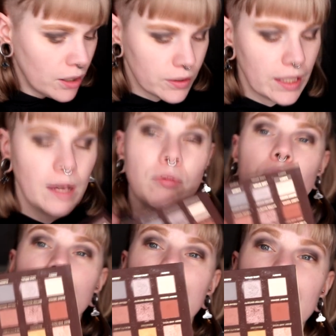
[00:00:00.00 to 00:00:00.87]
Okay, I'm
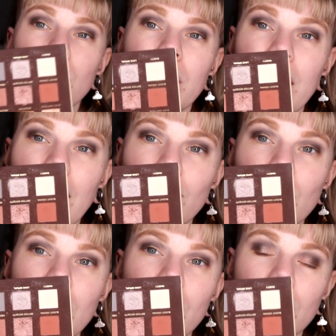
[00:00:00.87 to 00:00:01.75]
going in with Love
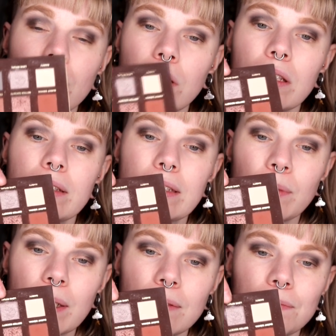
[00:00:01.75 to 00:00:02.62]
Ritual, this
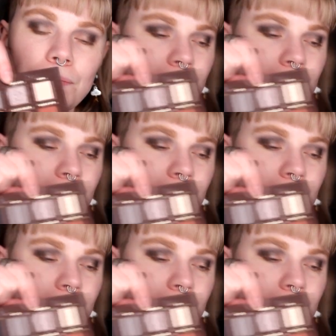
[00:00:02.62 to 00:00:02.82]
one.